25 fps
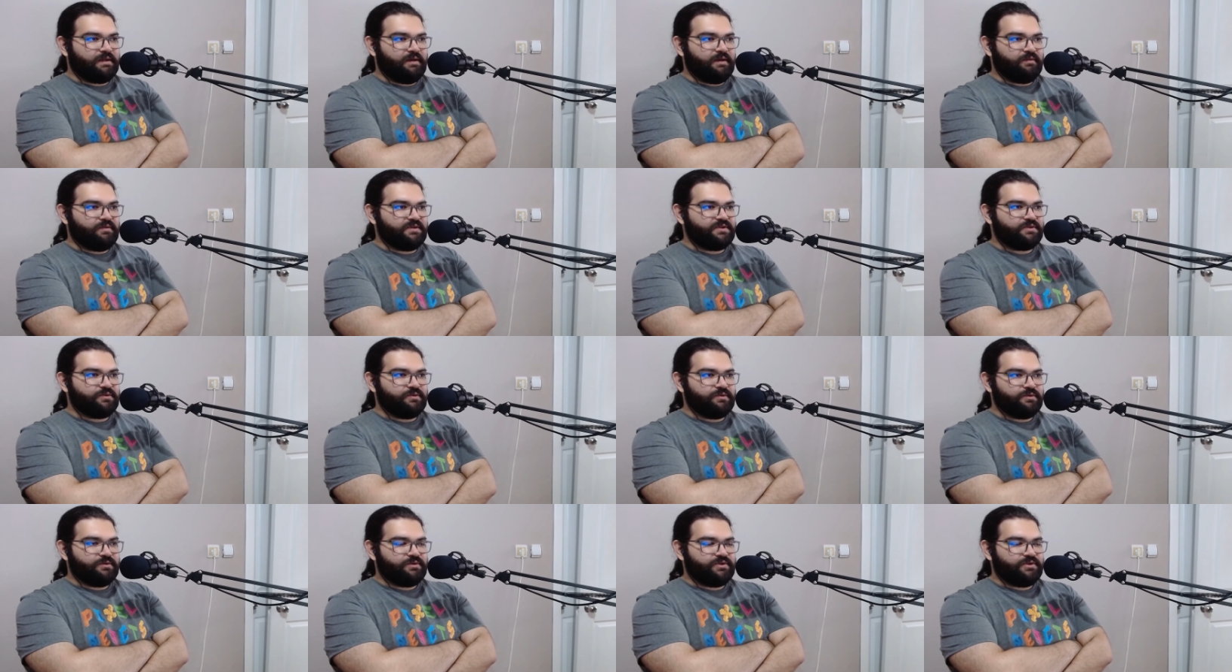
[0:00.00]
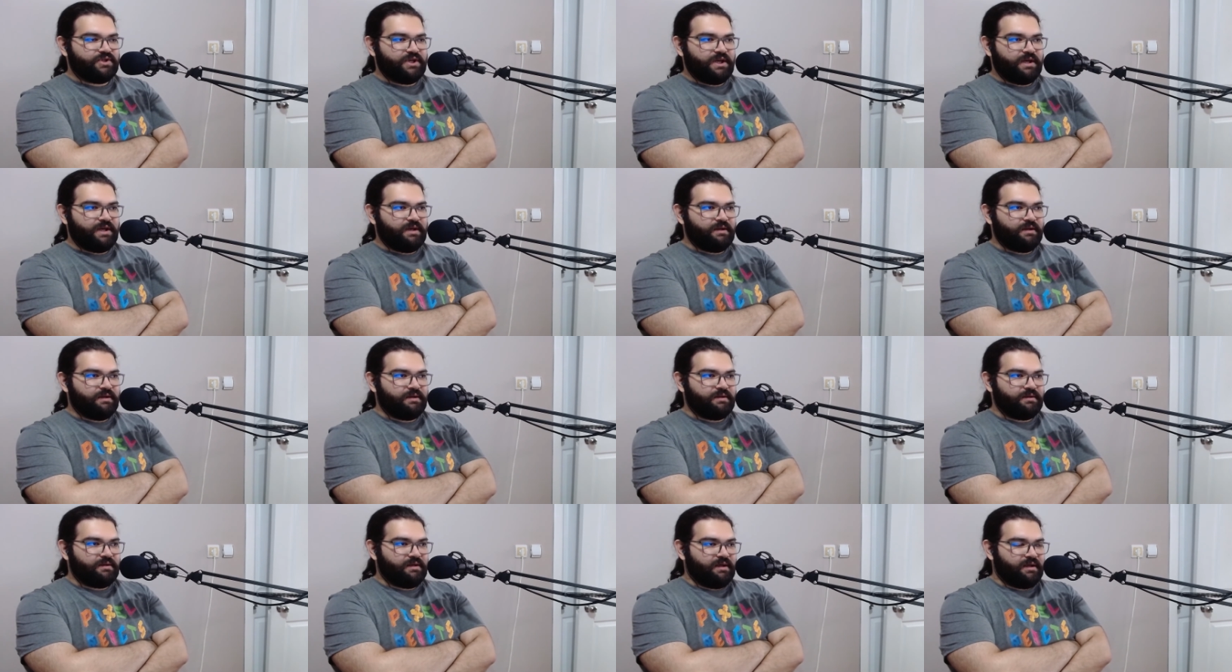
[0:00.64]
There was no
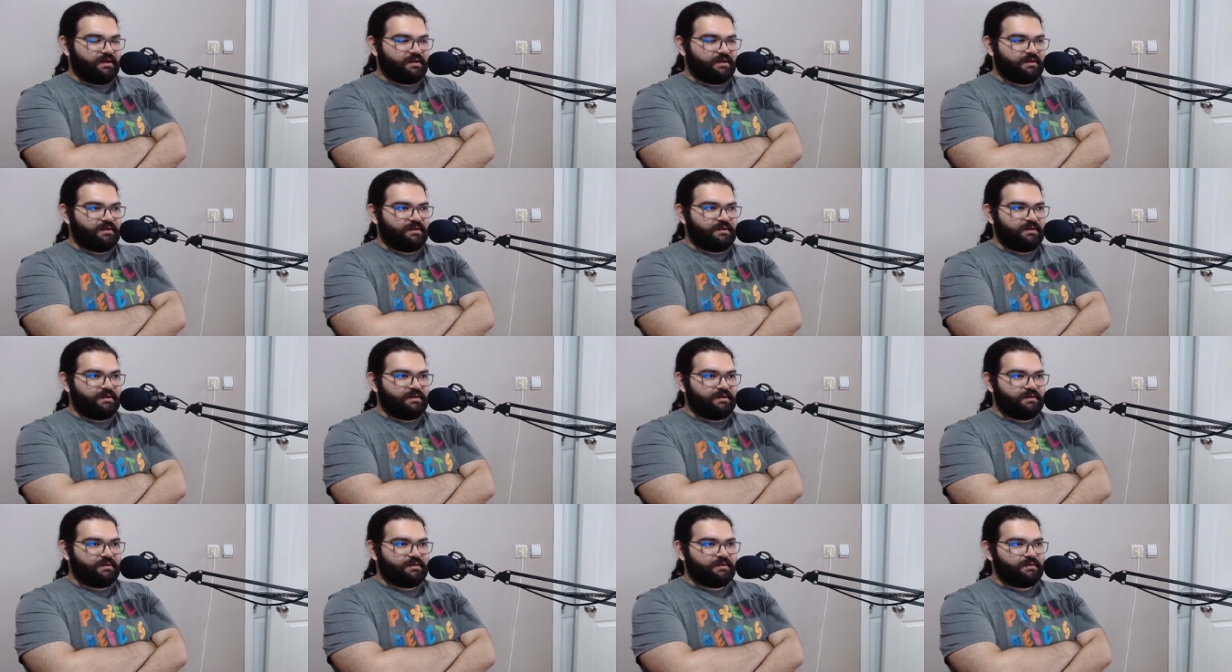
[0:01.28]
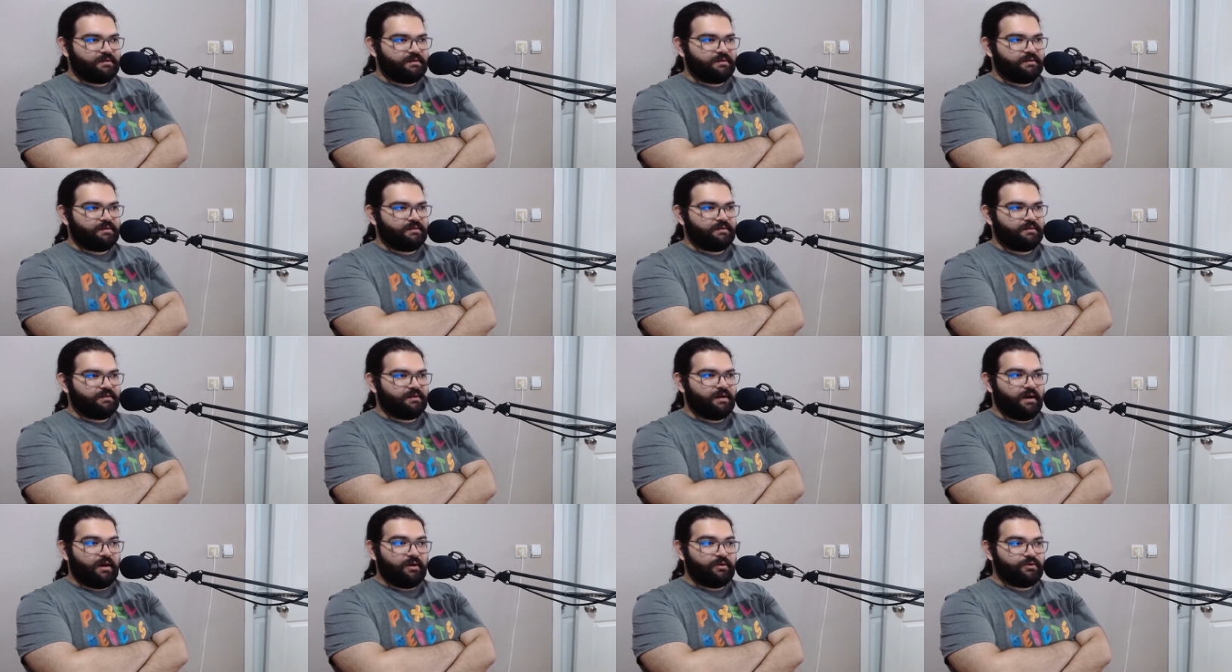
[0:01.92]
chair like the
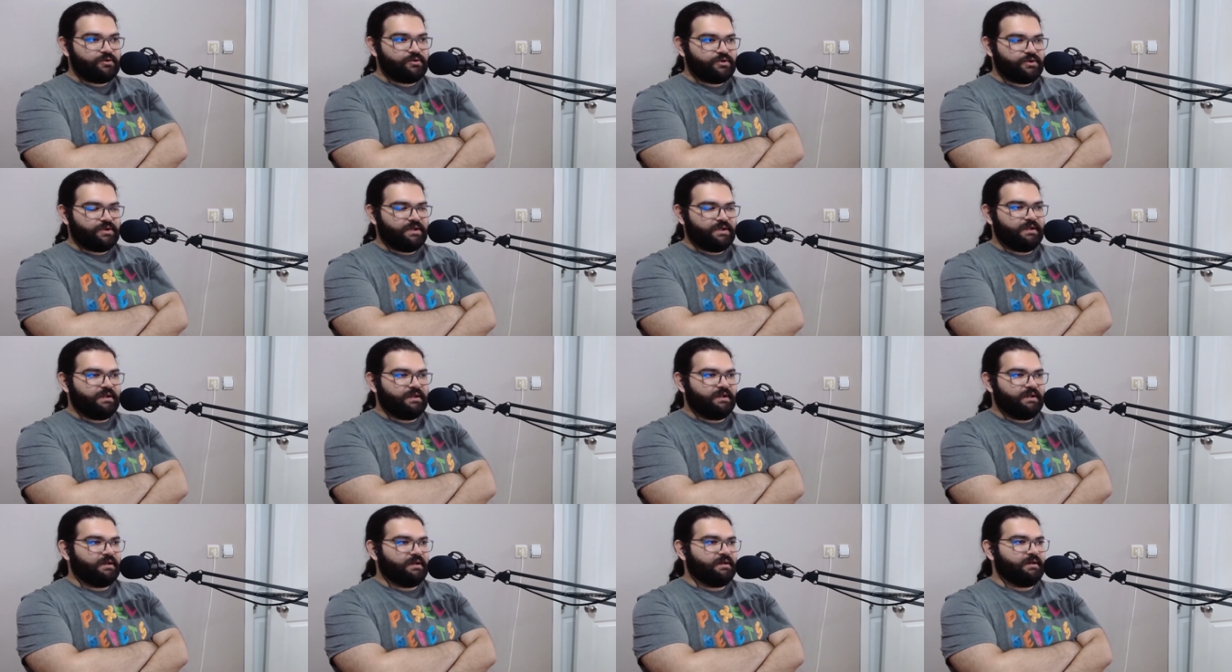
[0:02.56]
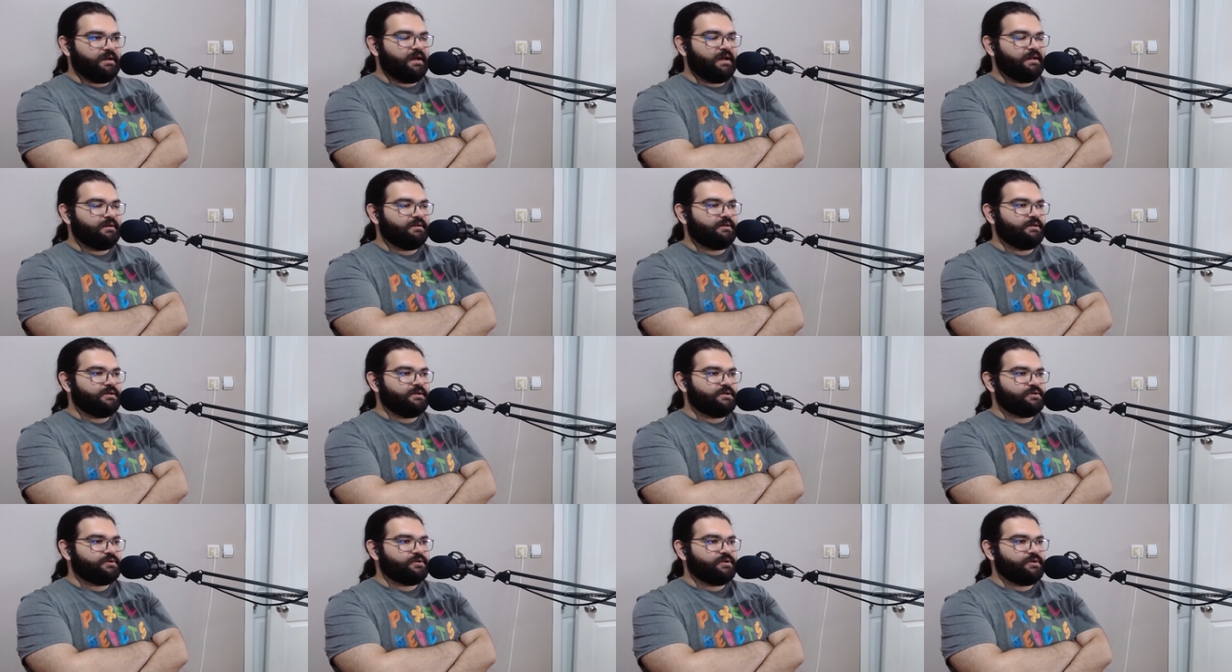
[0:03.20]
couch in the
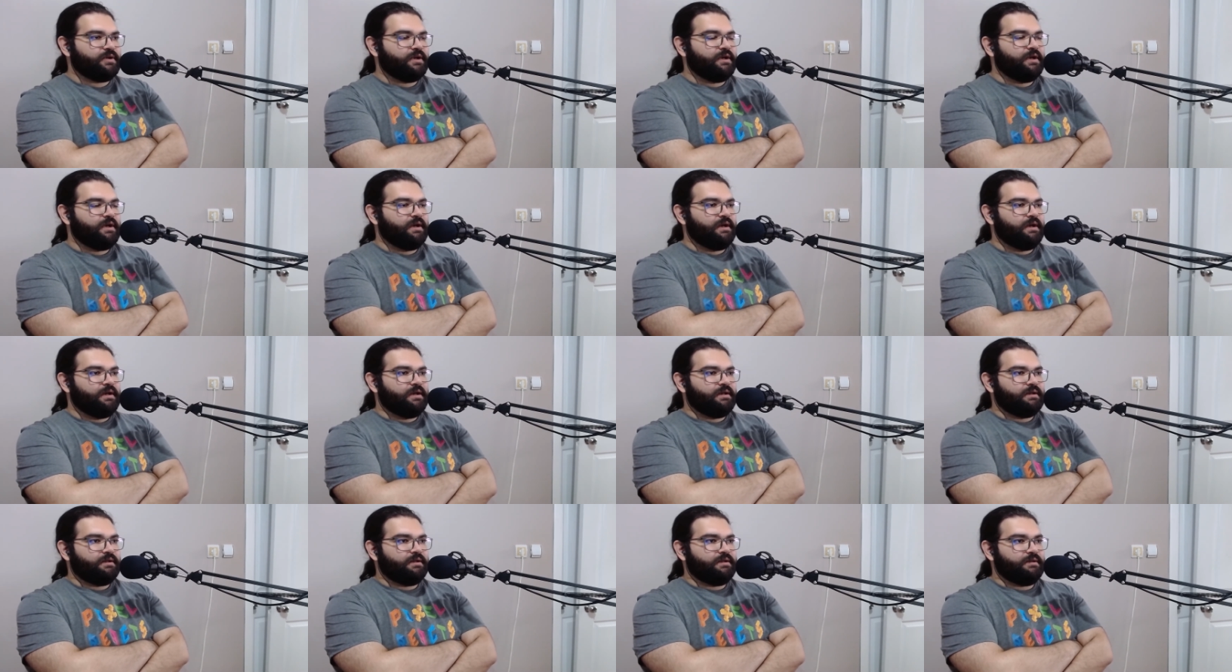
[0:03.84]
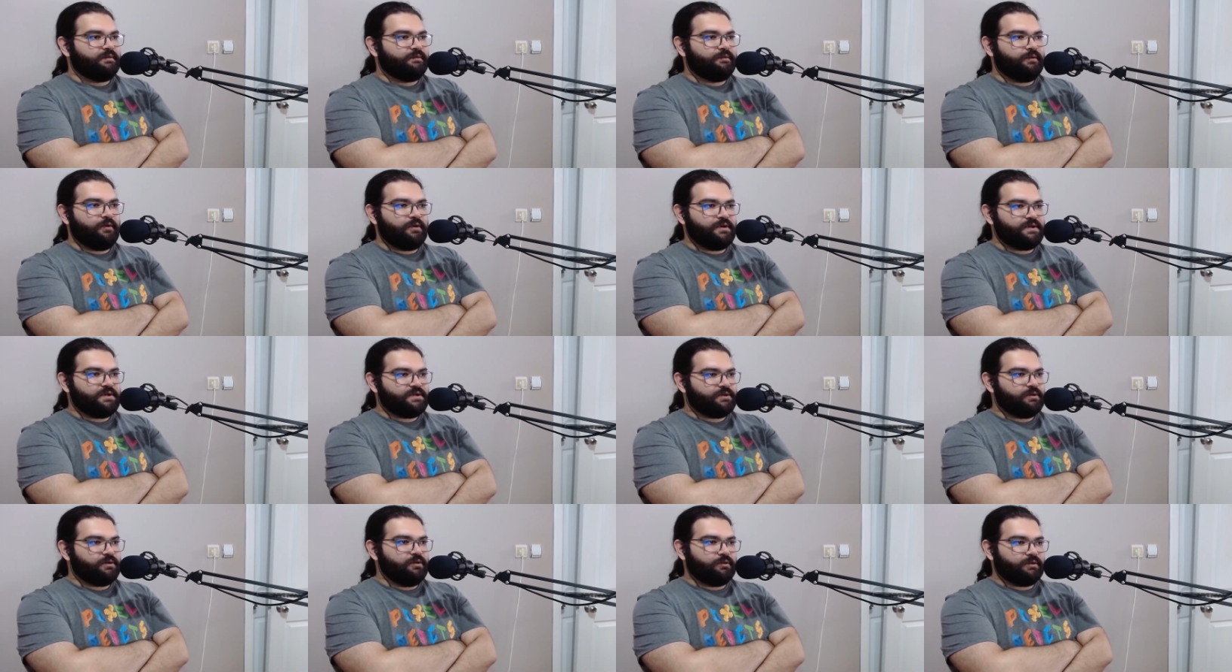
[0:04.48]
entrance. The
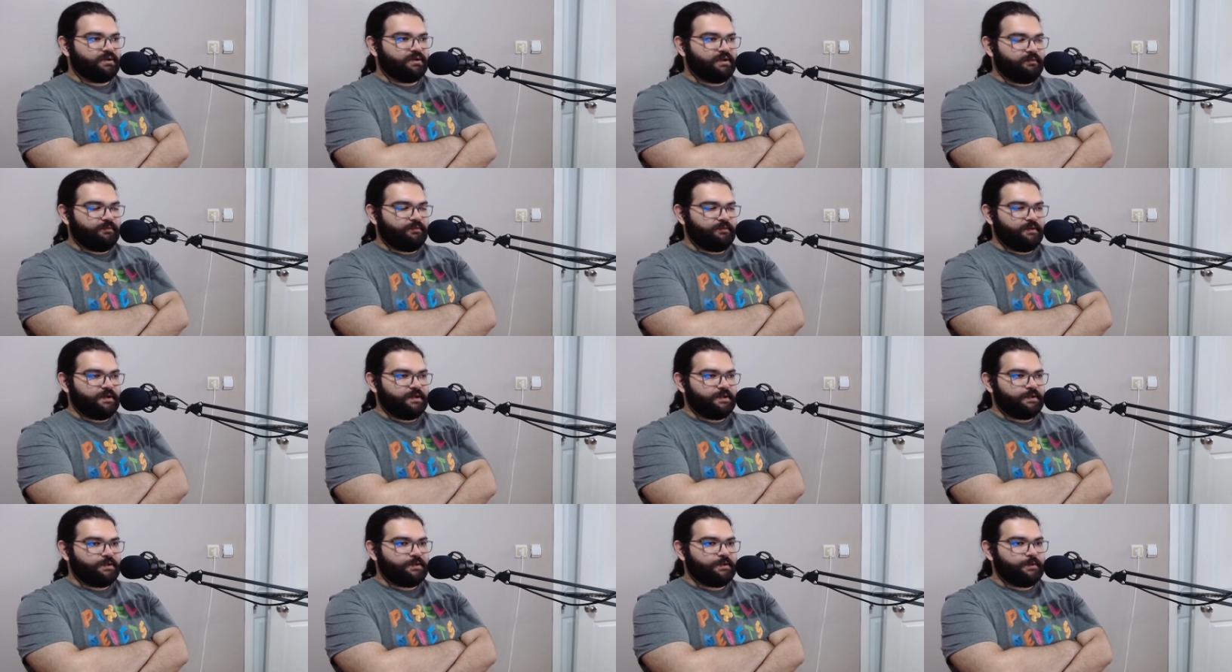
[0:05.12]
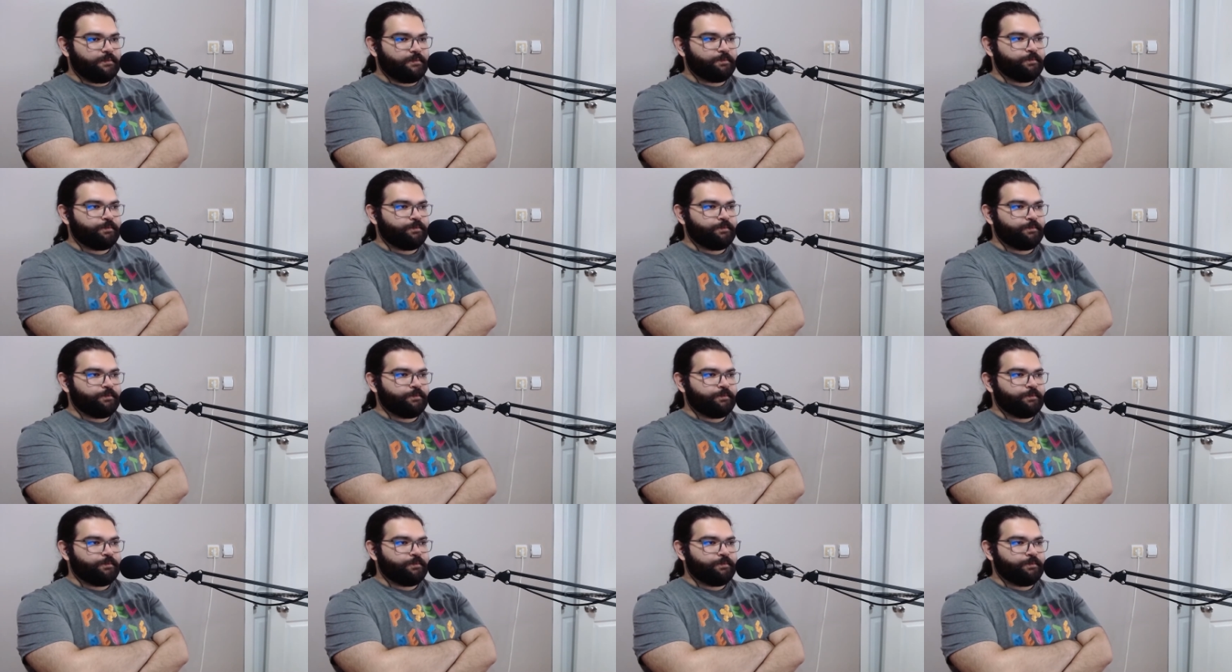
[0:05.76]
forest looked different.